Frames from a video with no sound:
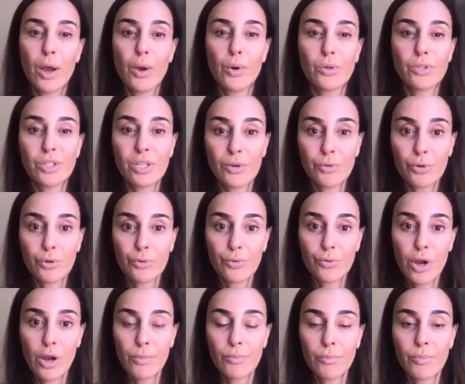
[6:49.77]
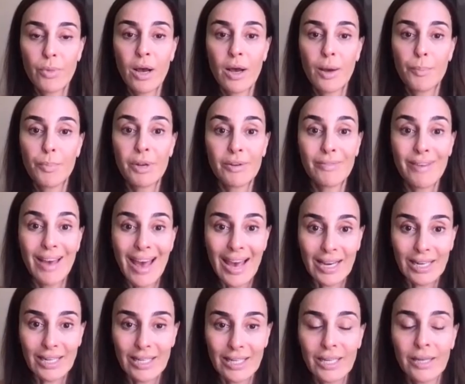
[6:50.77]
who suffer from a bit of
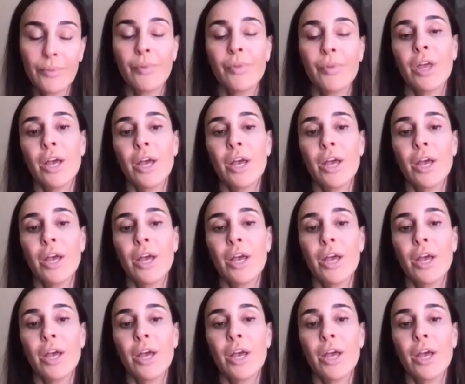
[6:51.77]
acne